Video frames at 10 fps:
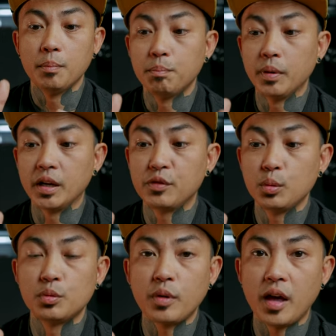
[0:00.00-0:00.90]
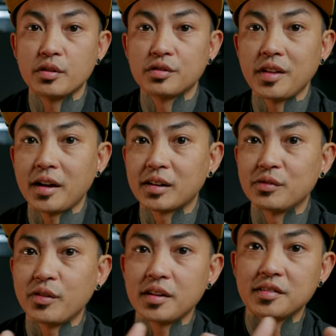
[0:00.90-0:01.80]
But if you would rather
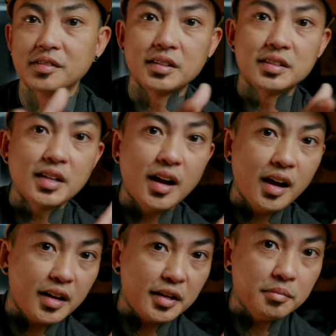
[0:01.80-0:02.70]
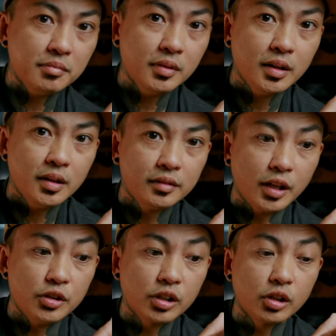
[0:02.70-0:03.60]
sacrifice the time,
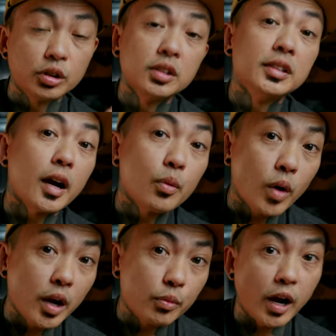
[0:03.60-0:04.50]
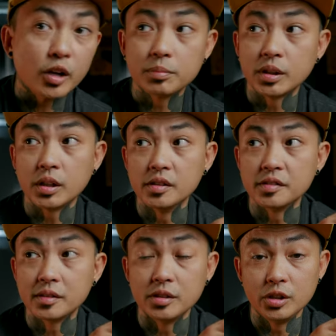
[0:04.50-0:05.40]
then you can go the DIY route
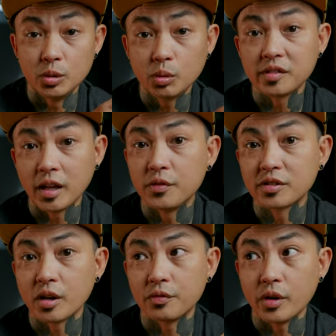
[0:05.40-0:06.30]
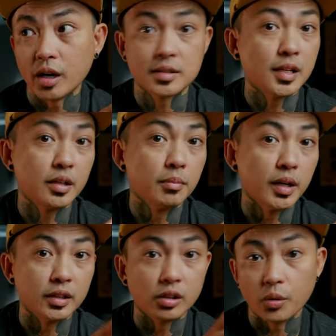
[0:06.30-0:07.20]
because you will save yourself a ton of
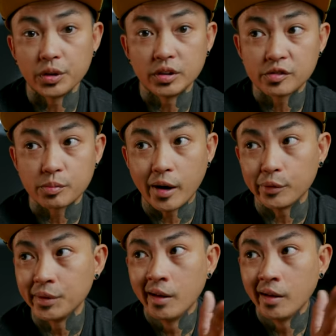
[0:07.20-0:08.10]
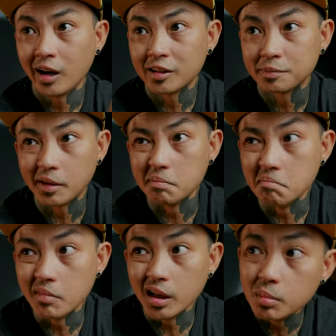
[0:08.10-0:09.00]
money. Going this route, I spent
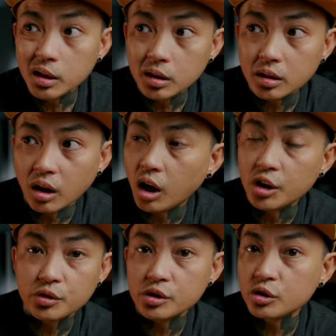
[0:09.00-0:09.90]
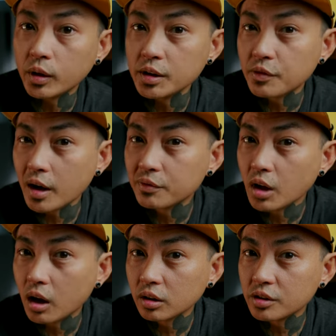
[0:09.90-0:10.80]
maybe
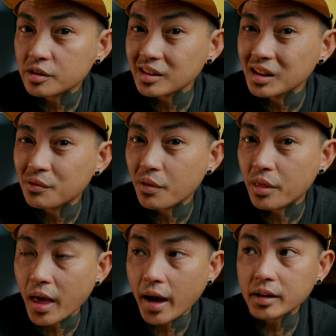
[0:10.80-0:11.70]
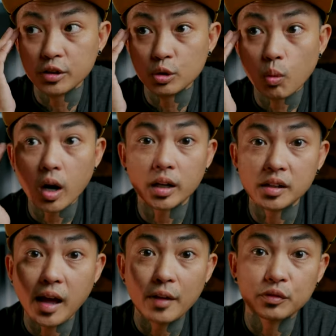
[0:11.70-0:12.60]
$125, if that. You are
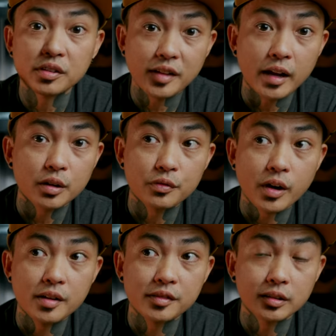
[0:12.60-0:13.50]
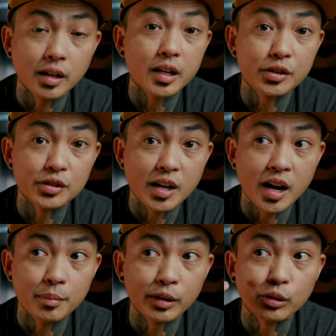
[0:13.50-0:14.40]
gonna have to sacrifice a lot of your
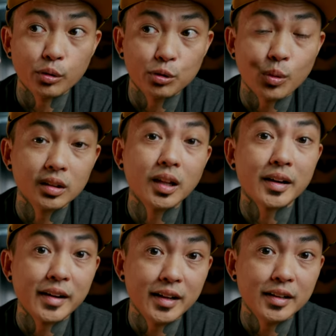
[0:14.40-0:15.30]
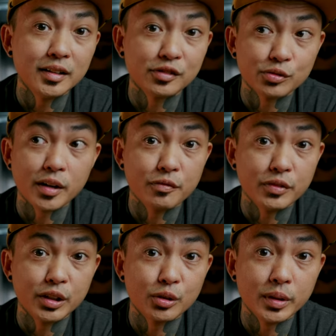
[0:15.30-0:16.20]
time and go through a lot of headaches trying to
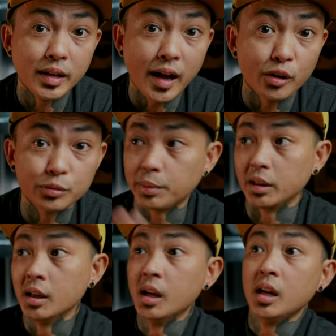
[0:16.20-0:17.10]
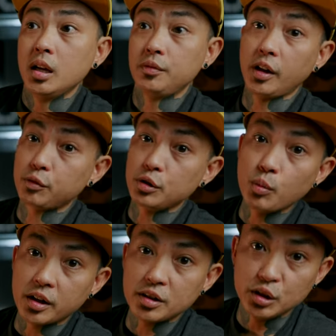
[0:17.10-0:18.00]
figure it out. But if that's what you
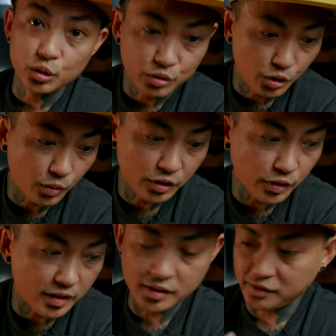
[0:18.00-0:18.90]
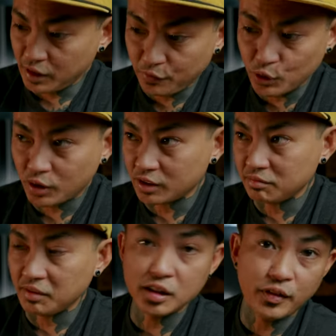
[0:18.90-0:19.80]
wanna do, you wanna try to see if you
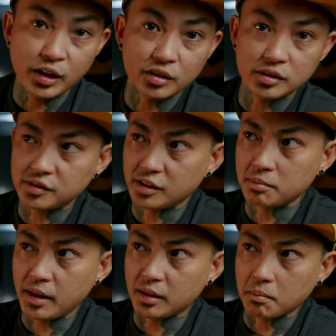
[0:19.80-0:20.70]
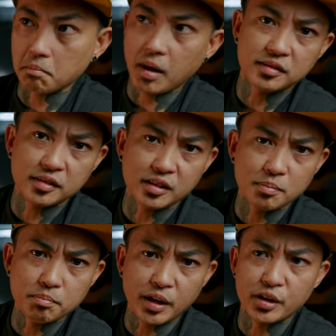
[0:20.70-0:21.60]
can innovate on this and make my
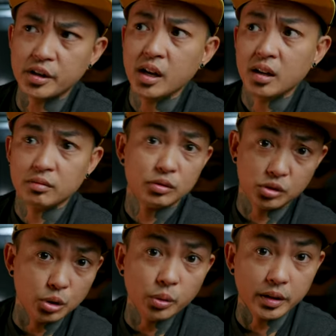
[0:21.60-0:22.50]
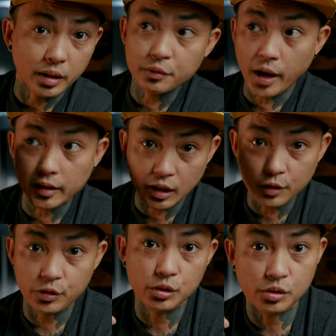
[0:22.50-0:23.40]
system better, do it. In fact,
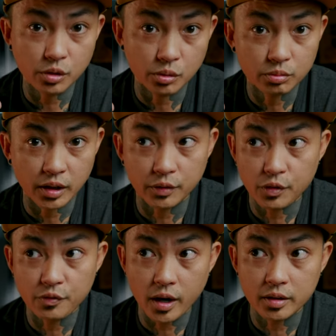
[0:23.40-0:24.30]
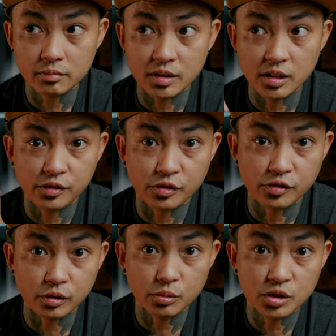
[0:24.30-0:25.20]
if you do, and if you find easier
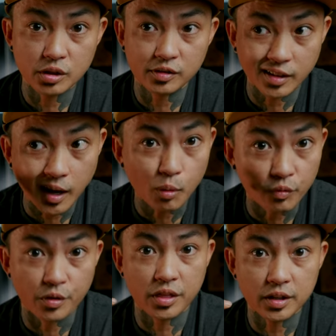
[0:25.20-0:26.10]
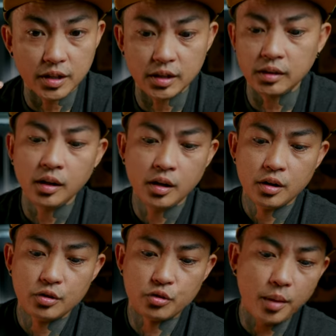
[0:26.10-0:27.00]
solutions and I'm overthinking,
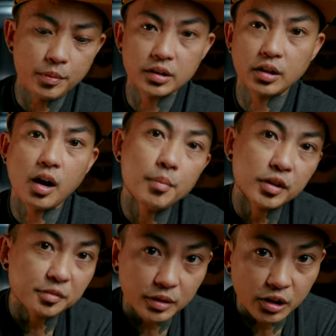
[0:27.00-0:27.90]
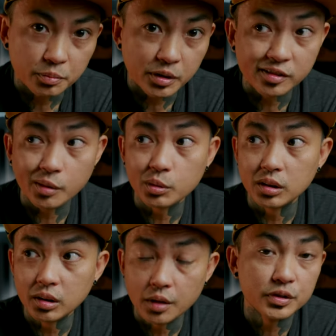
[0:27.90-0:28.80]
drop it in the comments below because I would
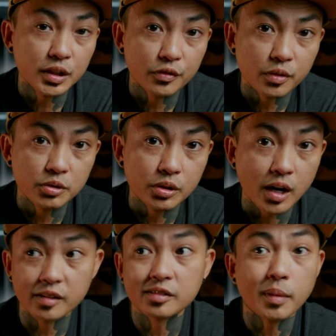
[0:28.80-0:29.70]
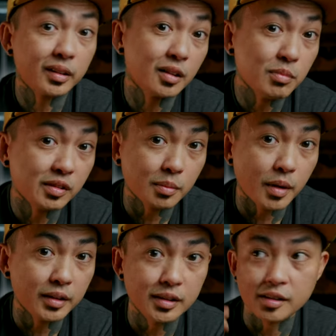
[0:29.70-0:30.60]
love to hear from you guys. Might give me some
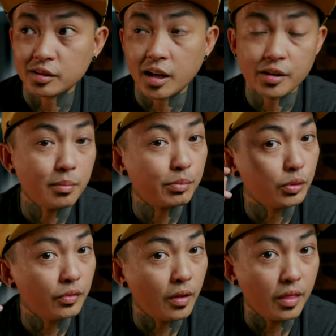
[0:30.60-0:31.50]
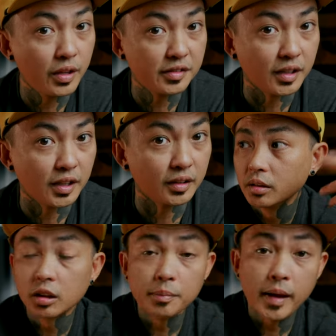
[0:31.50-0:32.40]
ideas on how to improve this thing.
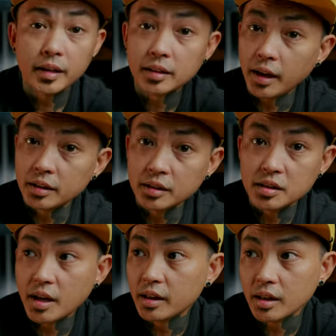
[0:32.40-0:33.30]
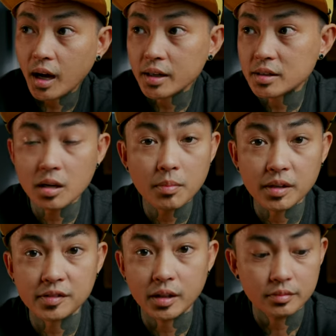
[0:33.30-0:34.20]
Look, man, at the end of the day, I tell my
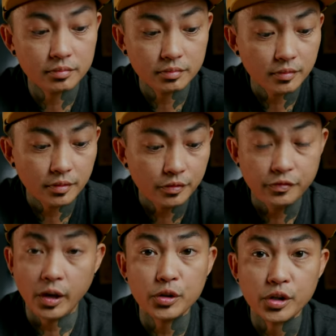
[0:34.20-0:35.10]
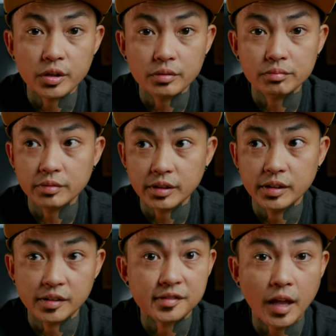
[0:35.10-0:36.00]
son, failure
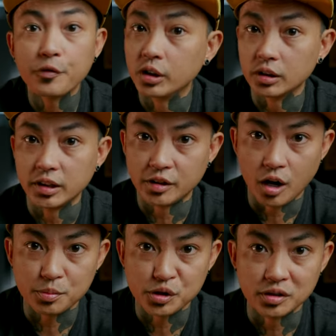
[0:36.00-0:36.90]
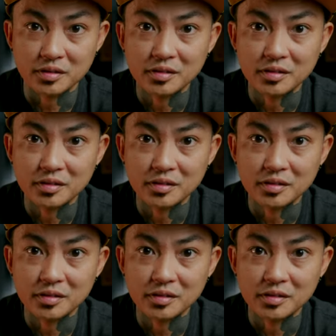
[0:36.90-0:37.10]
is definitely an option.